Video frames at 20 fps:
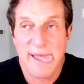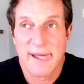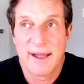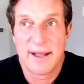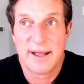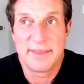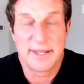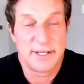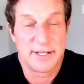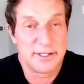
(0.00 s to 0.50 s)

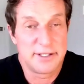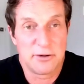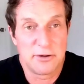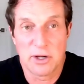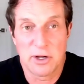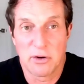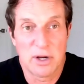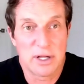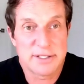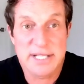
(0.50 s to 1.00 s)
and then you
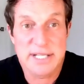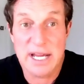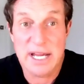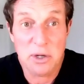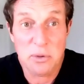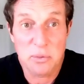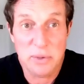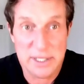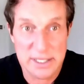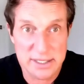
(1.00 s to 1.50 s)
go out to air
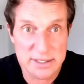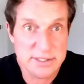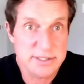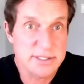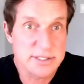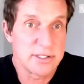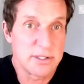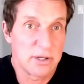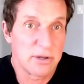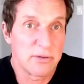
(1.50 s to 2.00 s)
wings
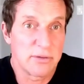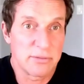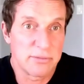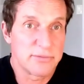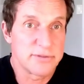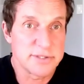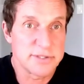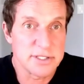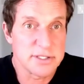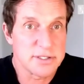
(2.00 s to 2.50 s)
and you're a
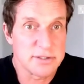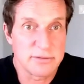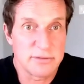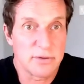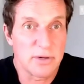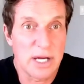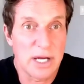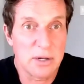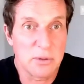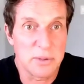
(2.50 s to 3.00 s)
physician
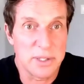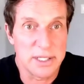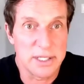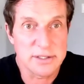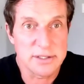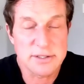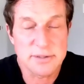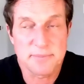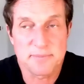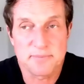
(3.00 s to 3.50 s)
for air
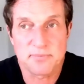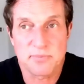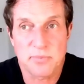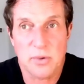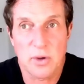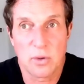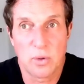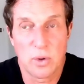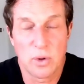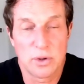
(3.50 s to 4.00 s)
wings,
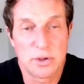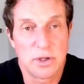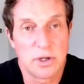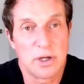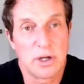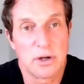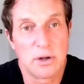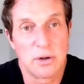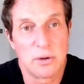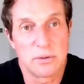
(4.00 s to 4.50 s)
or you can
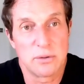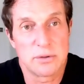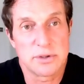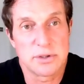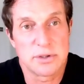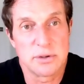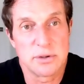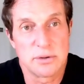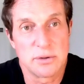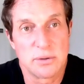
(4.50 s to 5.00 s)
go
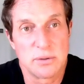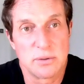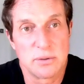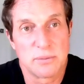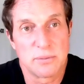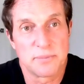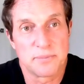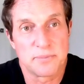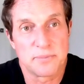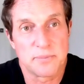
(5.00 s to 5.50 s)
to
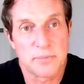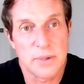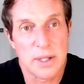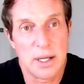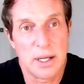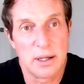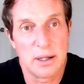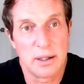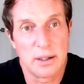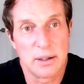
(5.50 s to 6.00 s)

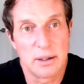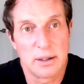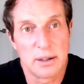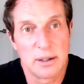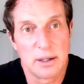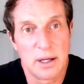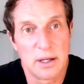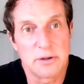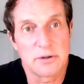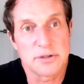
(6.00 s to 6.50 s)
uh,
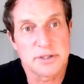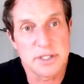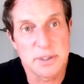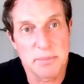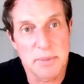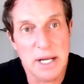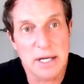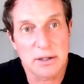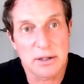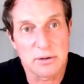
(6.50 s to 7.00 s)
undersea
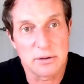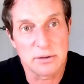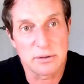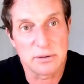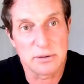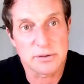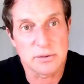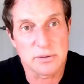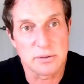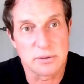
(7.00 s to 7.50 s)
medical
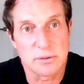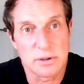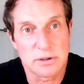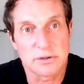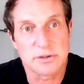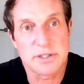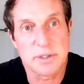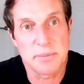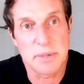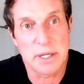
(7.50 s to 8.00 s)
school,
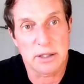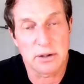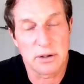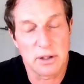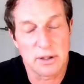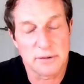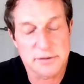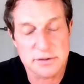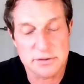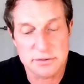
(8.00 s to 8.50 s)
undersea medical
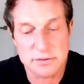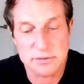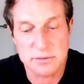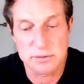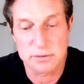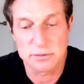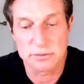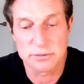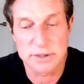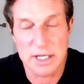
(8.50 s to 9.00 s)
officer
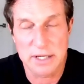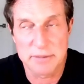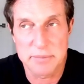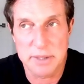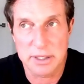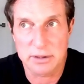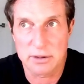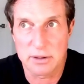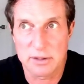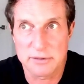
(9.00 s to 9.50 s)
school, dive
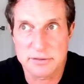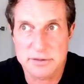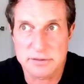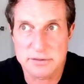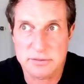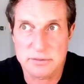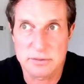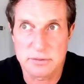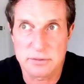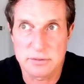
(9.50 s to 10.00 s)
medical officer
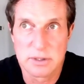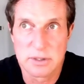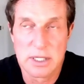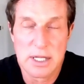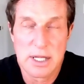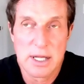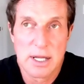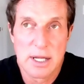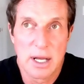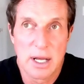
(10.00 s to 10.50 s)
school,
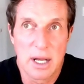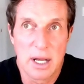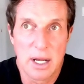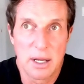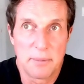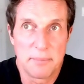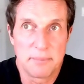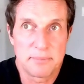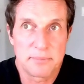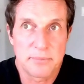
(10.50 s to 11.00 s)

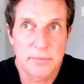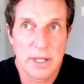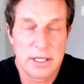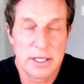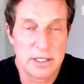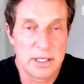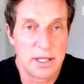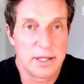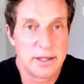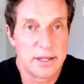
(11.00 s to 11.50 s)
um,
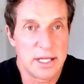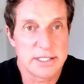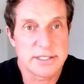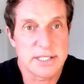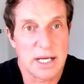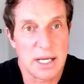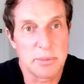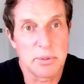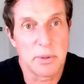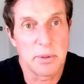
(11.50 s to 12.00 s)
and that's
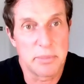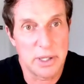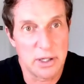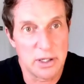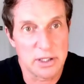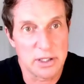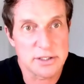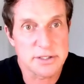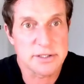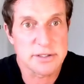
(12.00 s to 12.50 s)

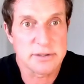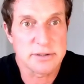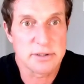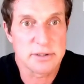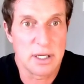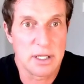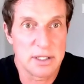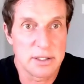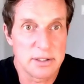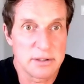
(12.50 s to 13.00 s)
hyperbarics
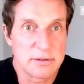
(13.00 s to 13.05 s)
uh,